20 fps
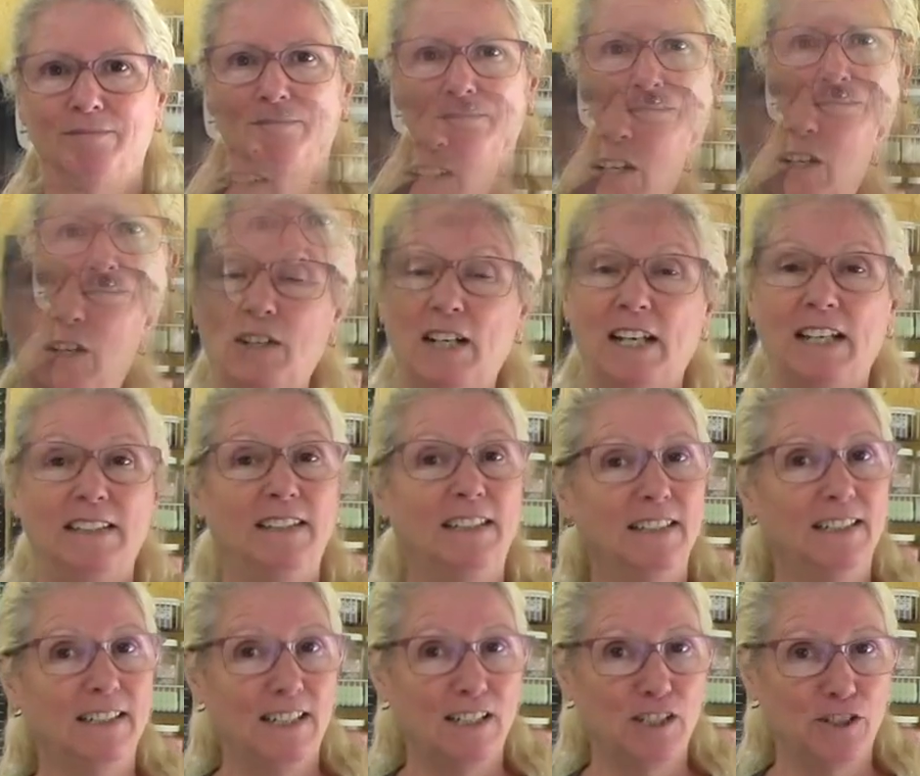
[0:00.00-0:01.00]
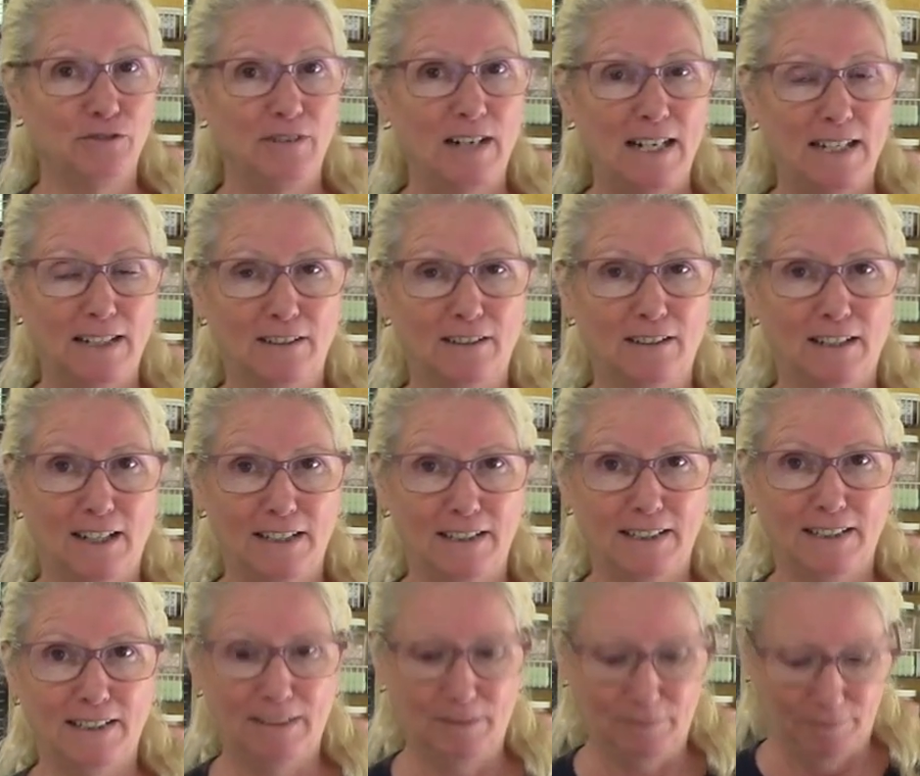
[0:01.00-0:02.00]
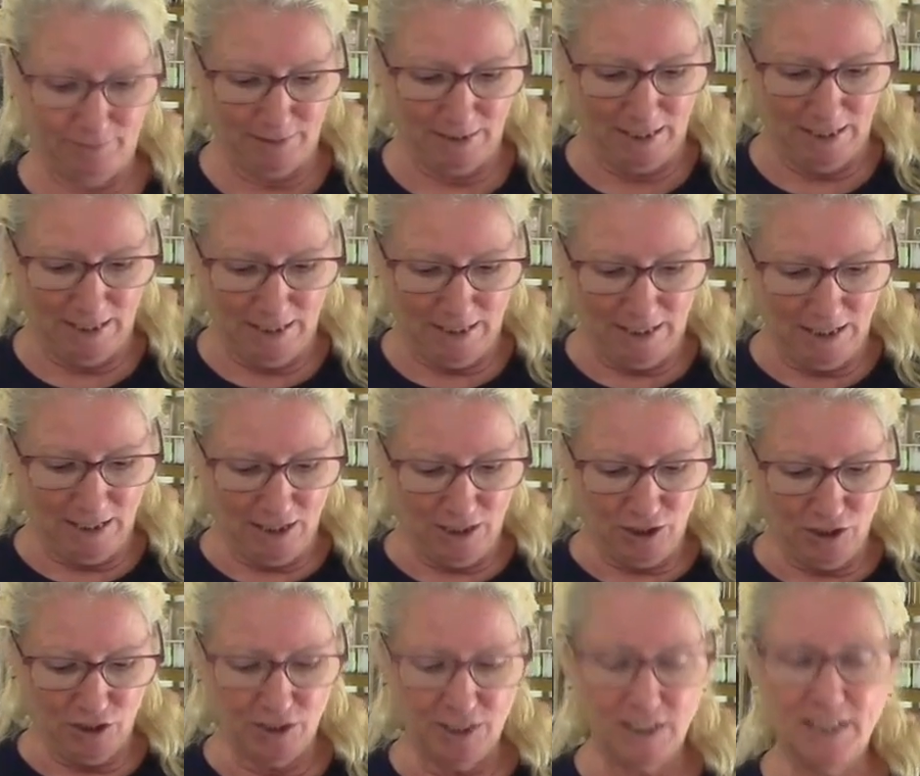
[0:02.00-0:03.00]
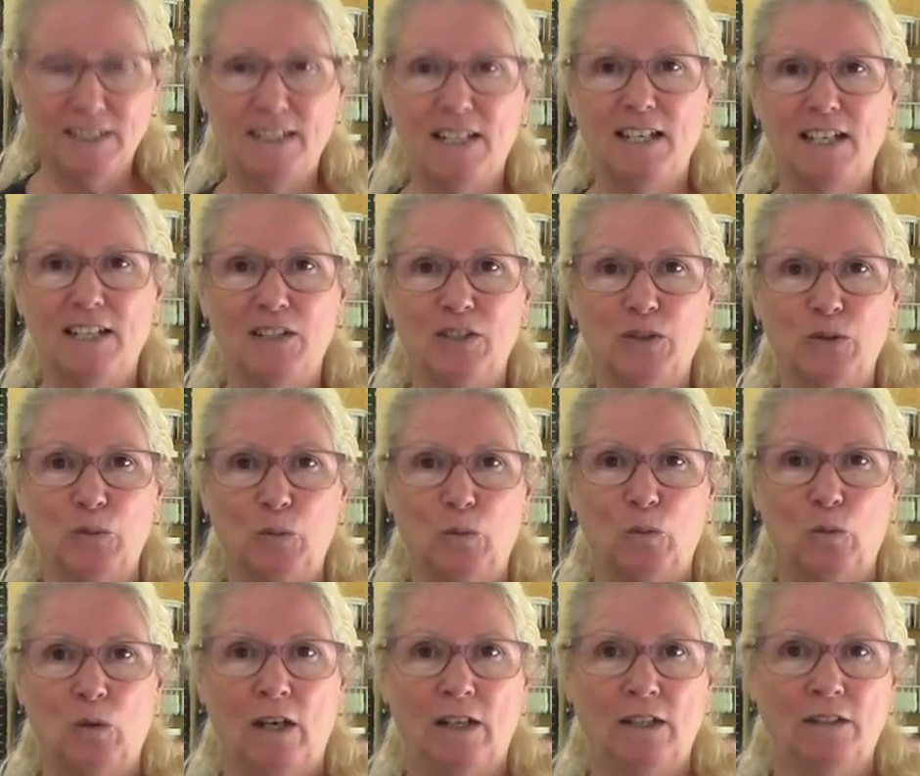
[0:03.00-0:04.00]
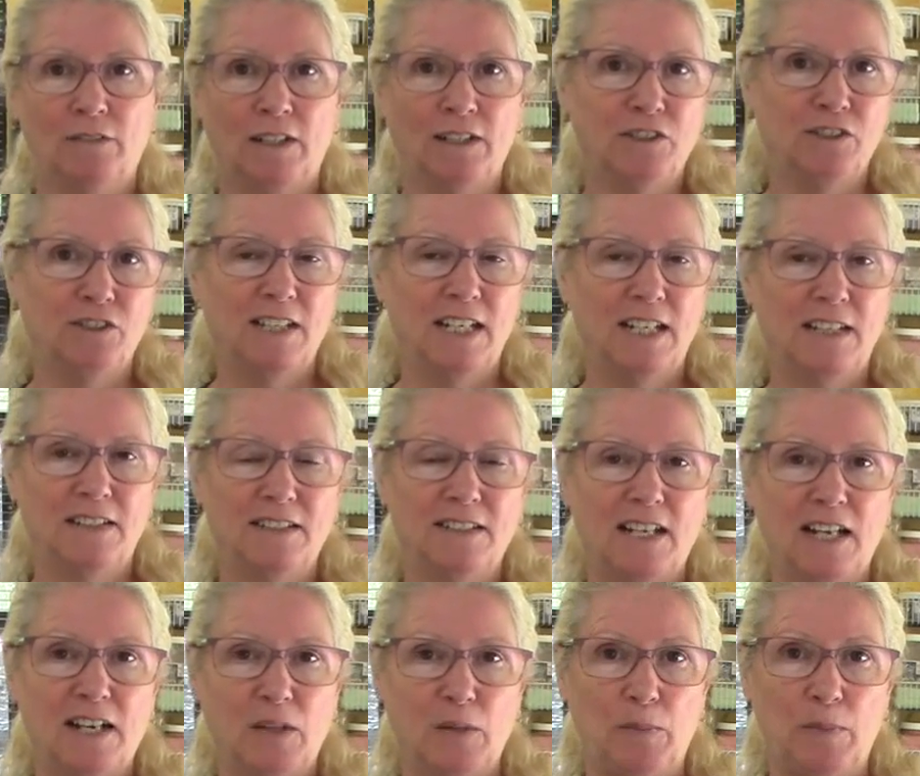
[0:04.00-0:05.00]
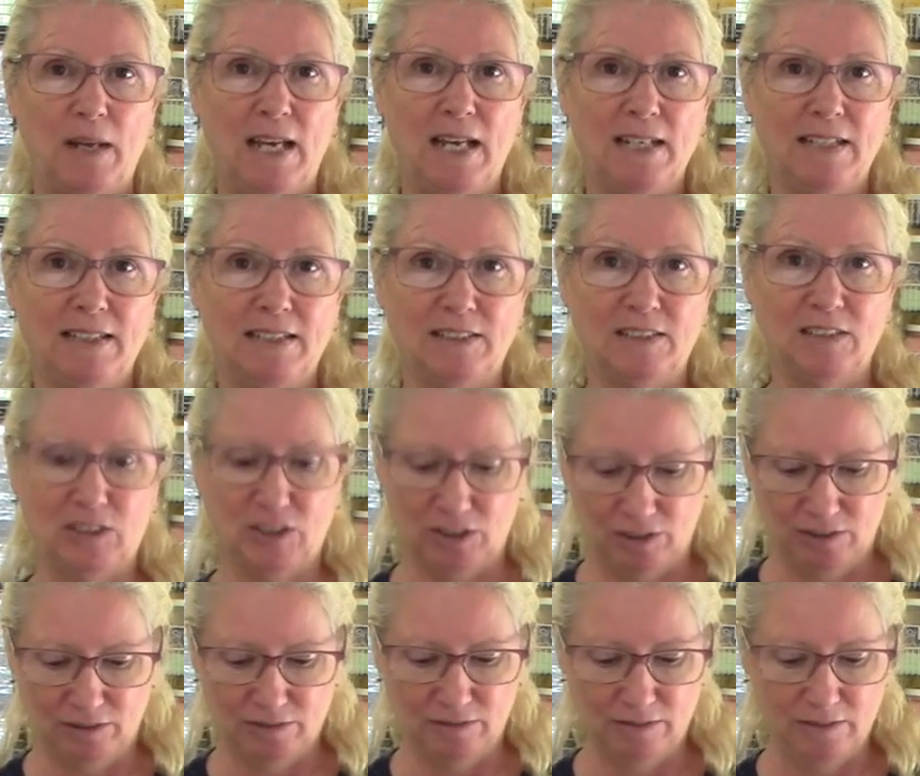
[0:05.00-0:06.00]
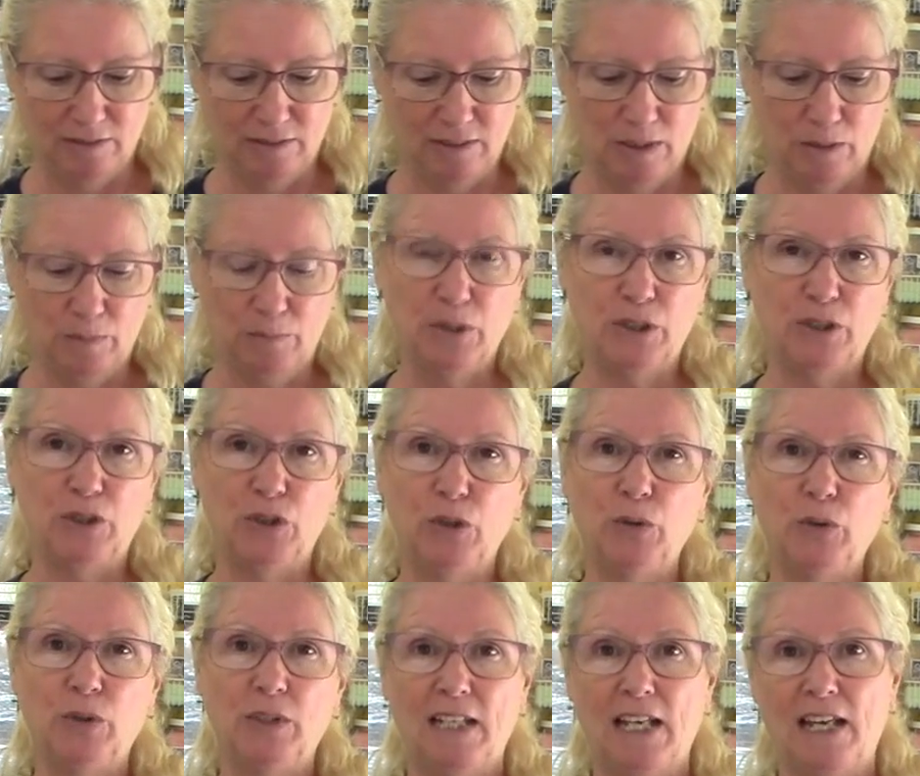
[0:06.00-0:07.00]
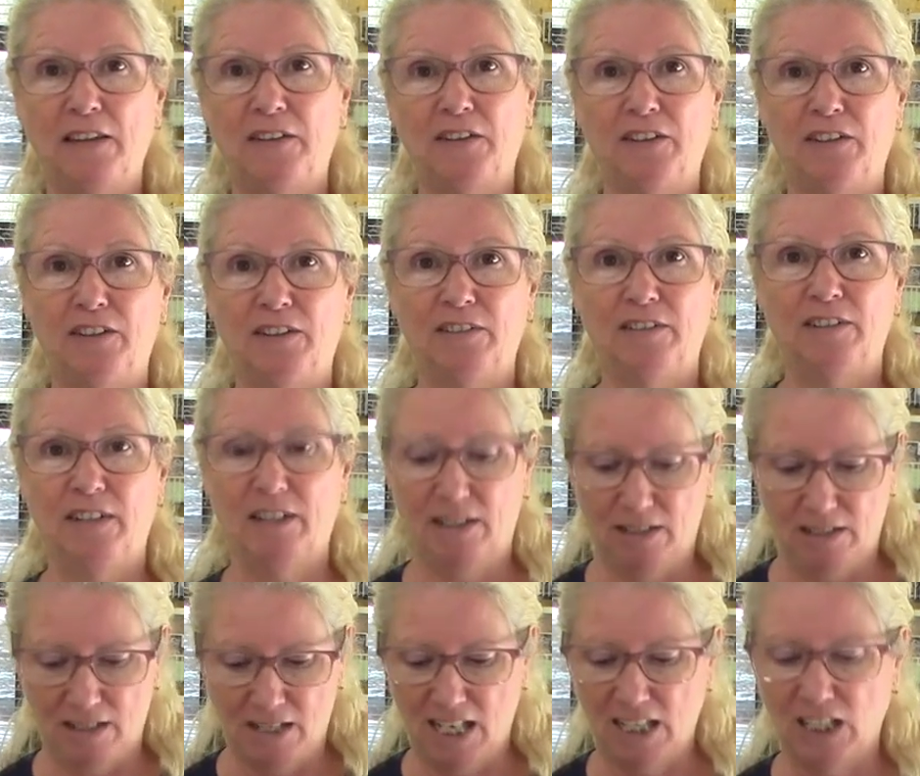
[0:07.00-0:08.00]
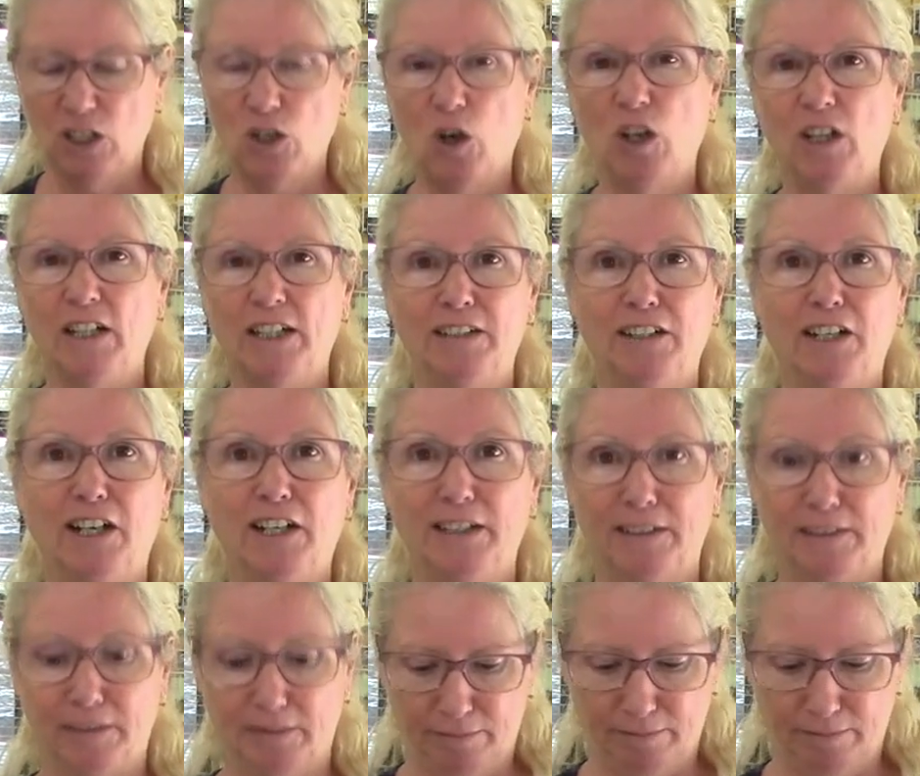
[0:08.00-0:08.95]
Okay, Nikki has a radical idea. She says, why don't I just take this out of the package, put two together, and call it done?